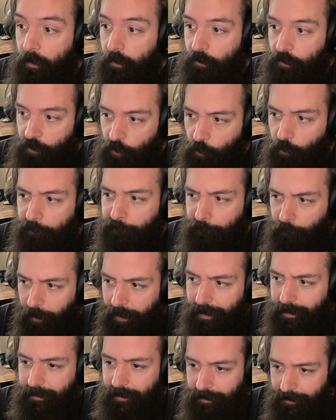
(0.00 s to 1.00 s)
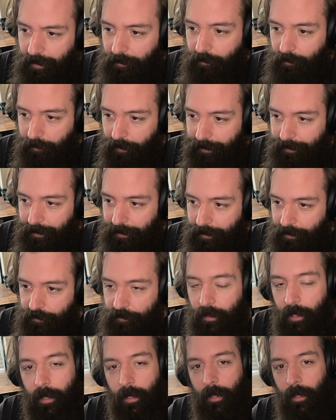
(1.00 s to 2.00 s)
too afraid to tell it like it is.
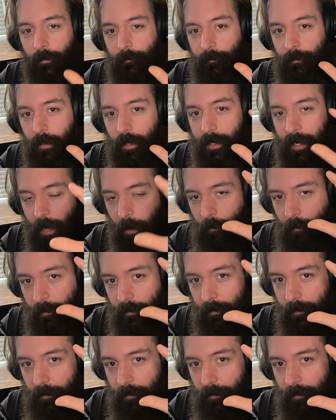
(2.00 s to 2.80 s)
Now,